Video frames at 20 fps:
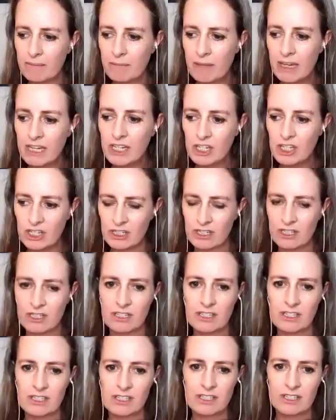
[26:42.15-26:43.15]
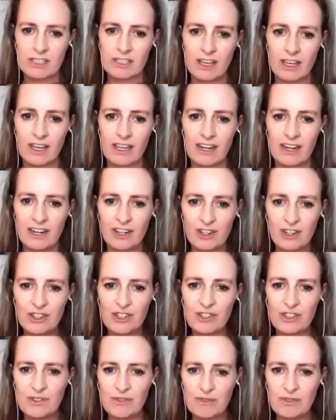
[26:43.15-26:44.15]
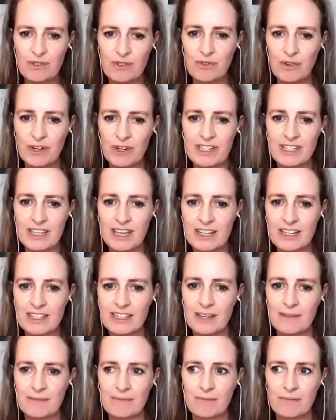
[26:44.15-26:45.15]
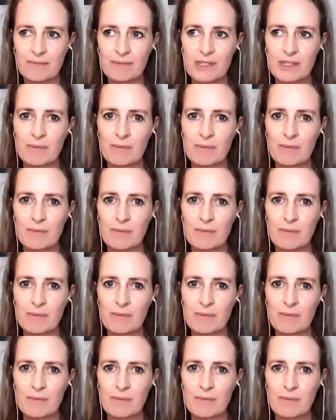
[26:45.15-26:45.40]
mentors, and I know you've always had some